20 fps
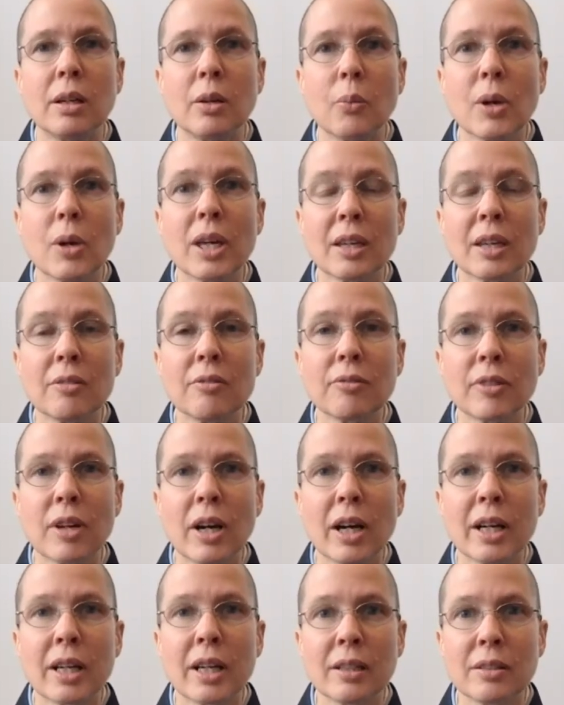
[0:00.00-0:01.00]
we can
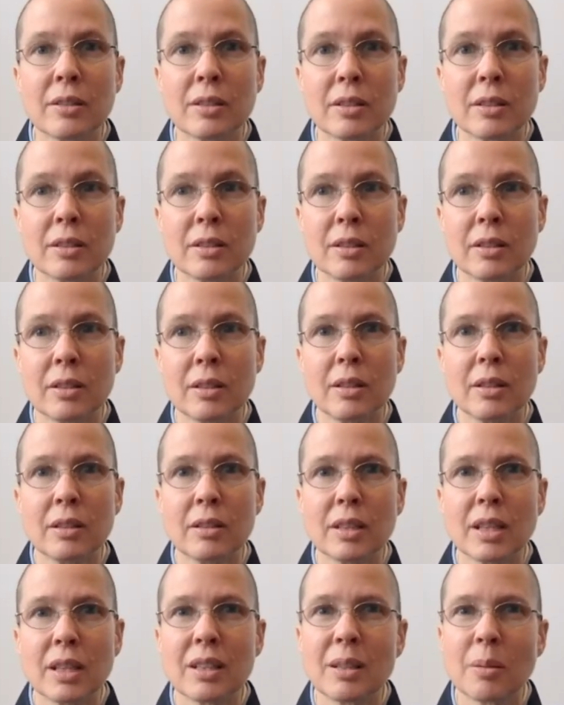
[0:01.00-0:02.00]
find
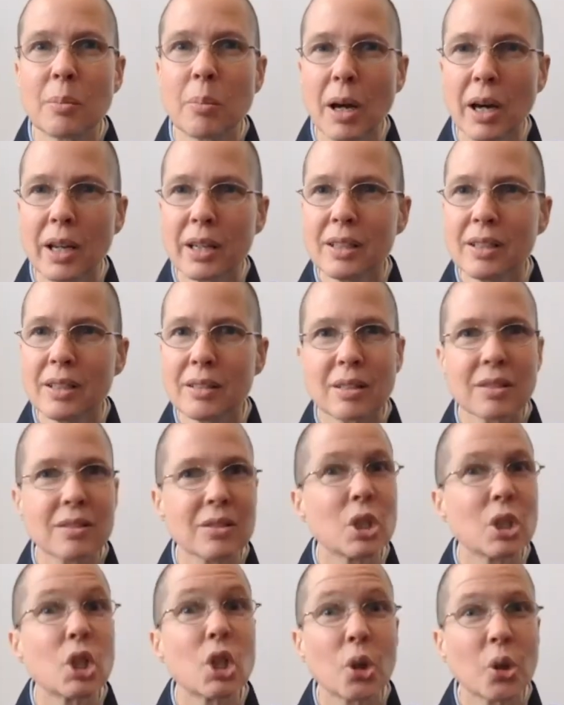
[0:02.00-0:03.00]
that the body
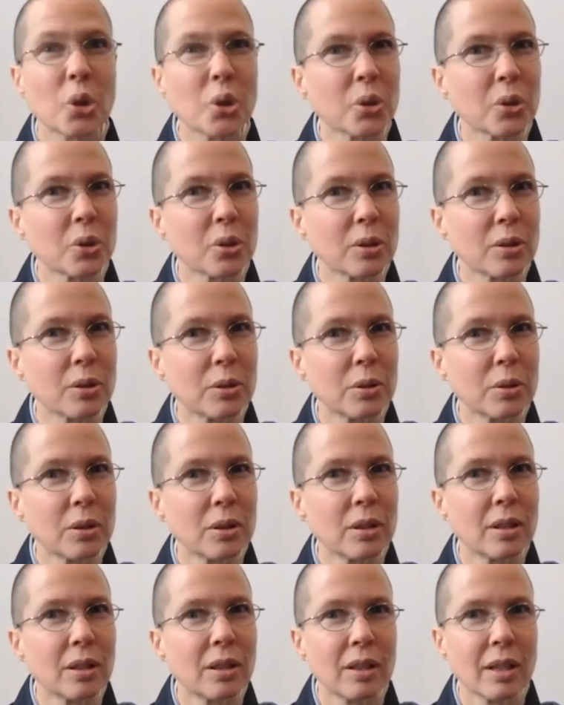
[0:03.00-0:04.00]
doesn't hurt
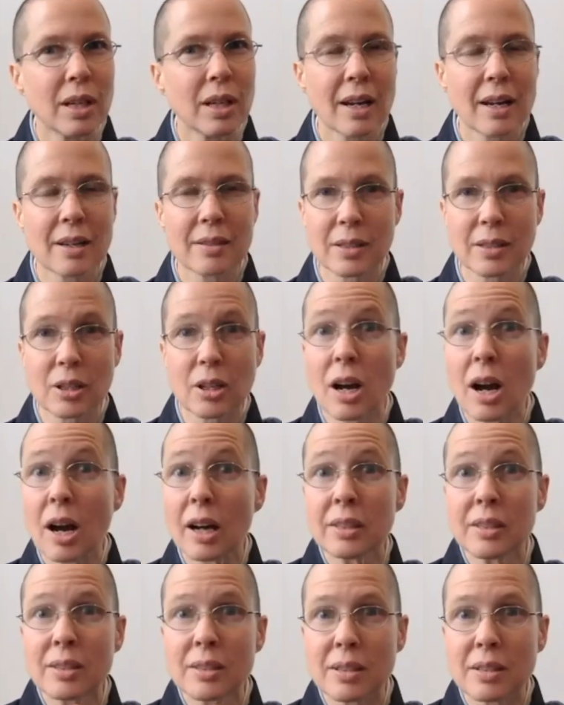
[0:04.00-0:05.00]
as a
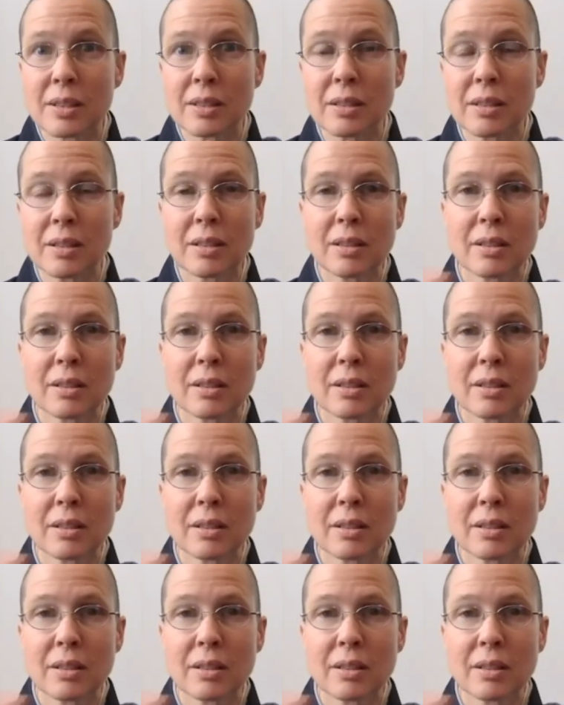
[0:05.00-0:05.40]
constant.